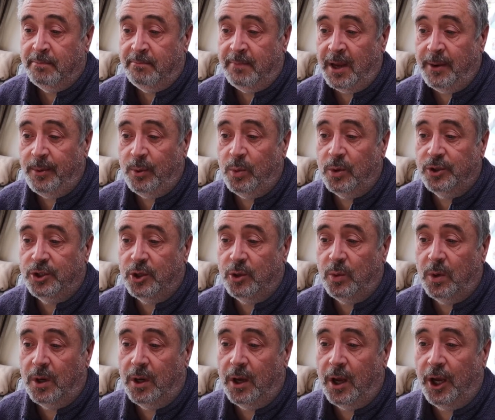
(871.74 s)
Maybe we'll
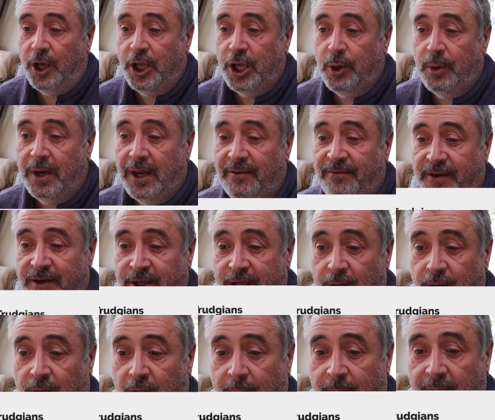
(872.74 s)
do a Q&A
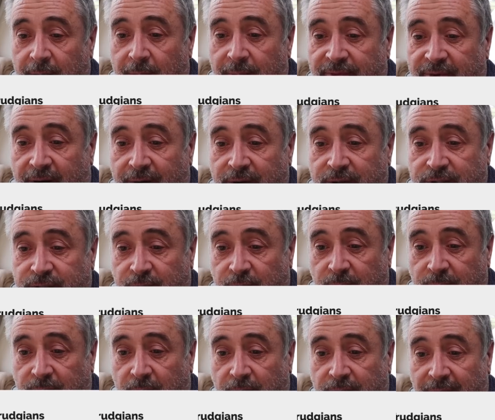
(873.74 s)
video coming up very
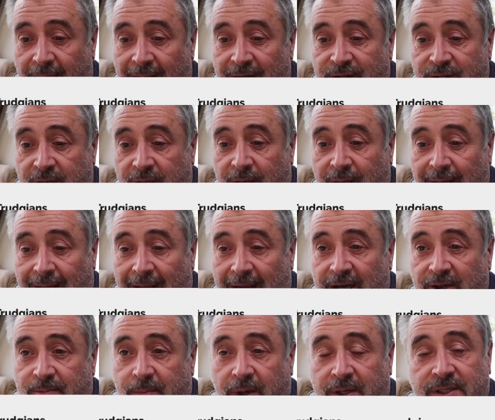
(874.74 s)
soon, both Angela
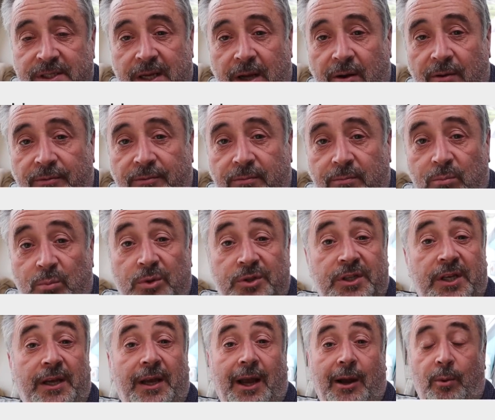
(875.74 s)
and myself. We'll
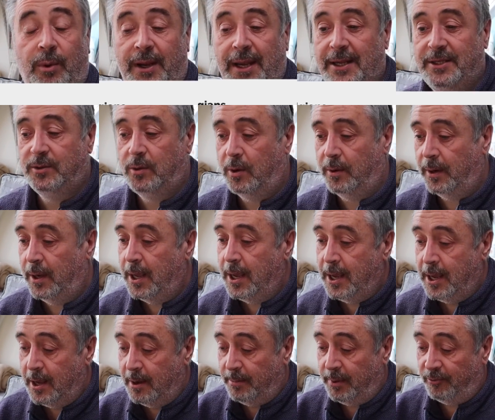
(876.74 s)
see how we get on.
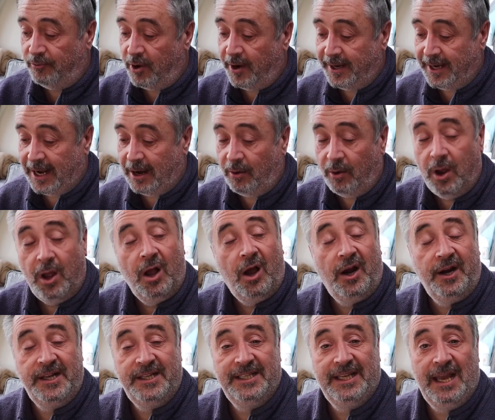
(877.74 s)
But right now,
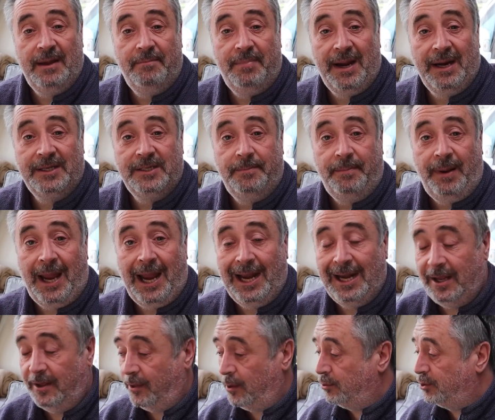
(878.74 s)
I need to get back to
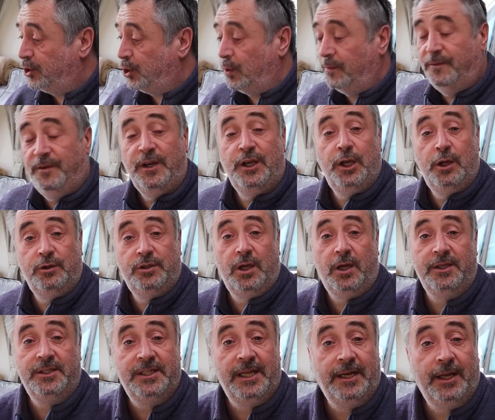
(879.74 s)
penning those two videos
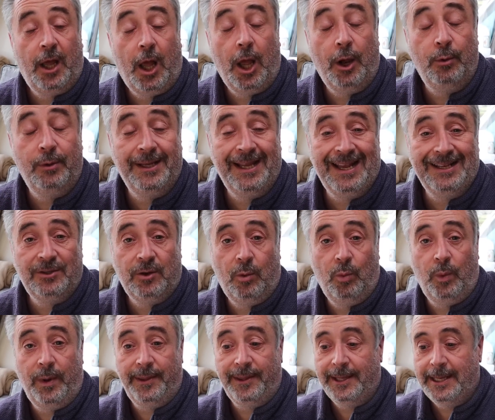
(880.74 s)
that I said I would get
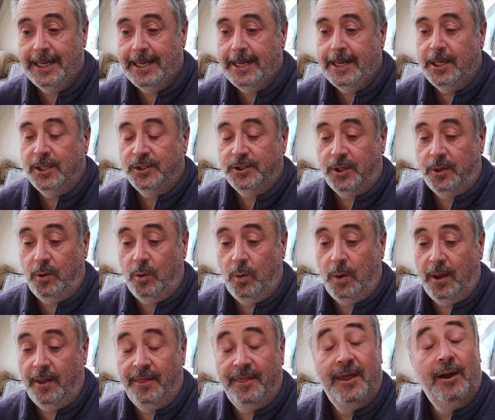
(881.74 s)
on with.
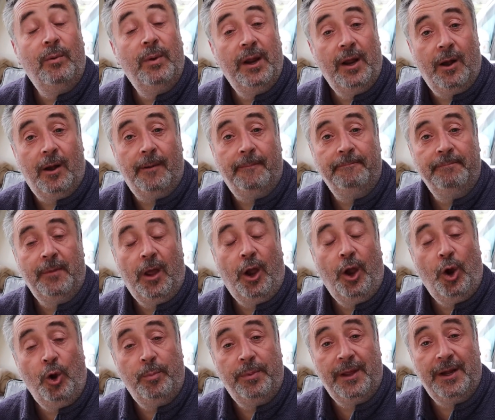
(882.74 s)
So there we are. I
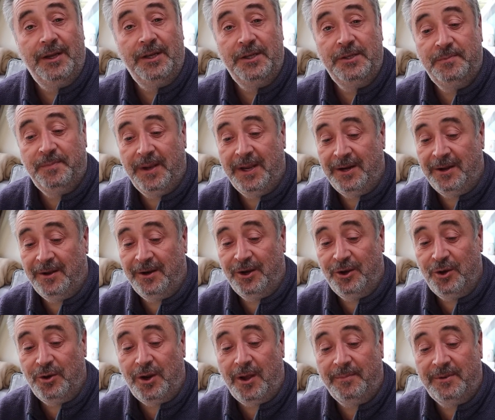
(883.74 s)
hope that has been a
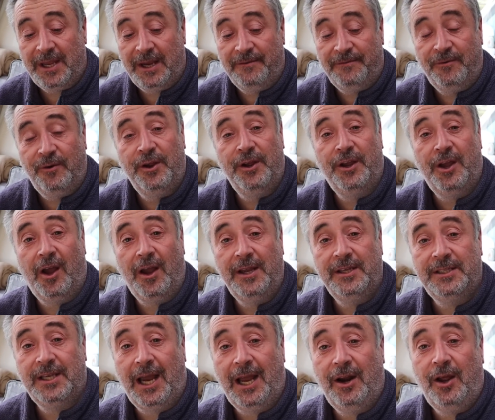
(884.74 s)
good update for you
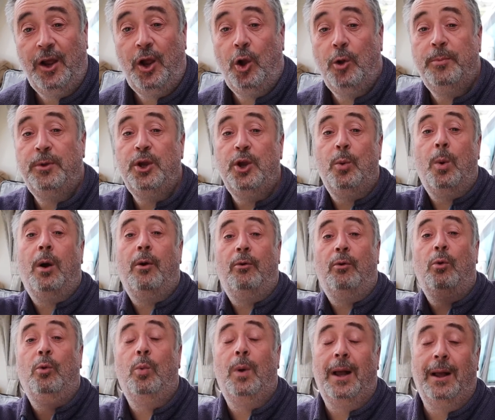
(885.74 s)
guys. And I hope you are
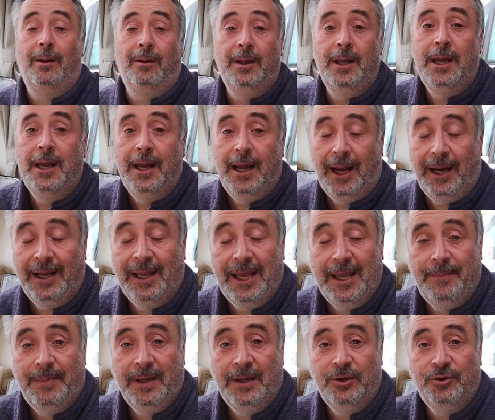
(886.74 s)
all well and
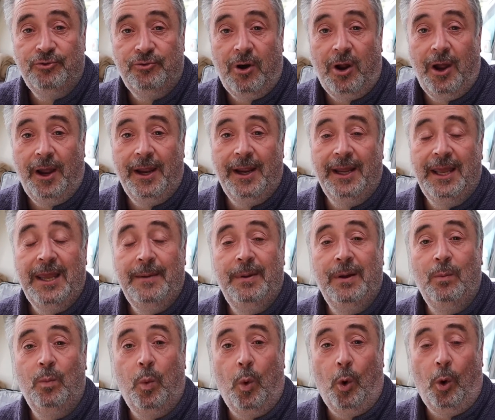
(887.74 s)
keeping dry and
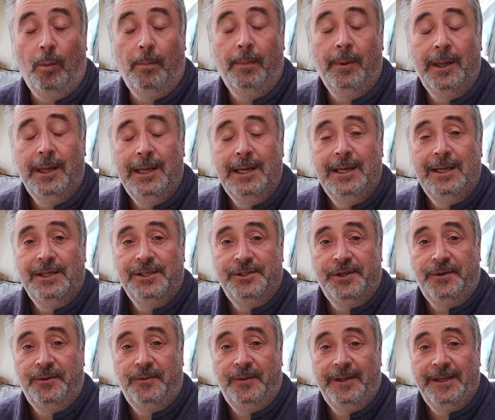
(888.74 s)
keeping warm.
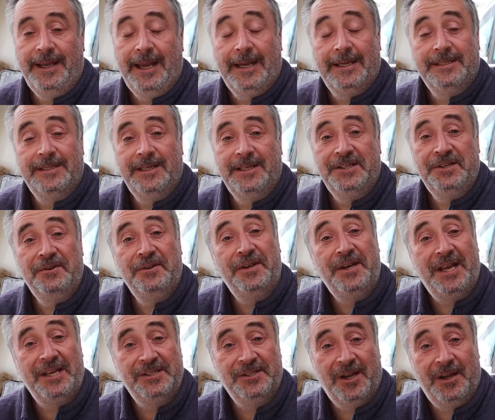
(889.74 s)
So yes, until the
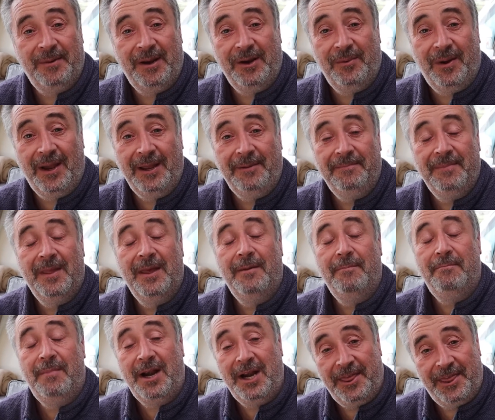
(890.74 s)
next time anyway,
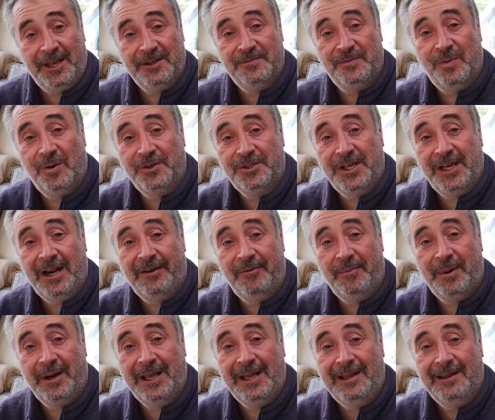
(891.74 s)
many thanks for watching,
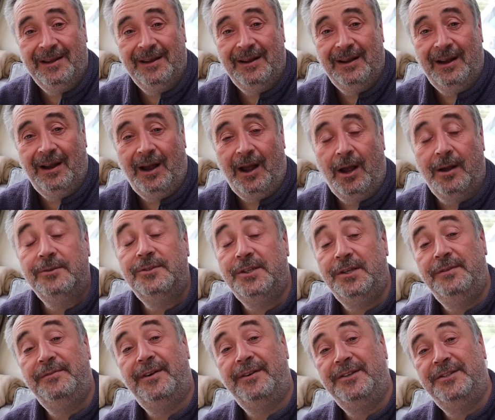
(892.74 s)
everybody. I'll
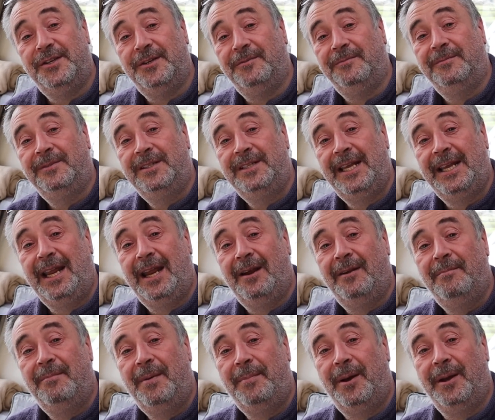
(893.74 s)
see you very soon. Take
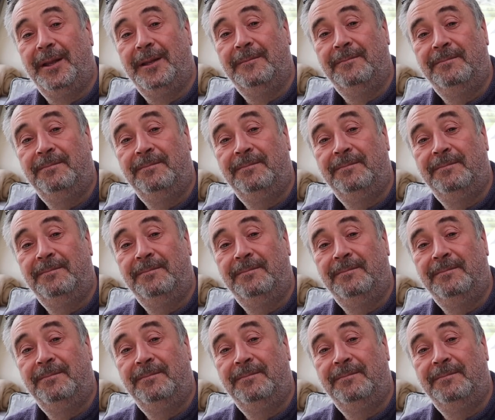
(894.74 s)
care. Bye-bye.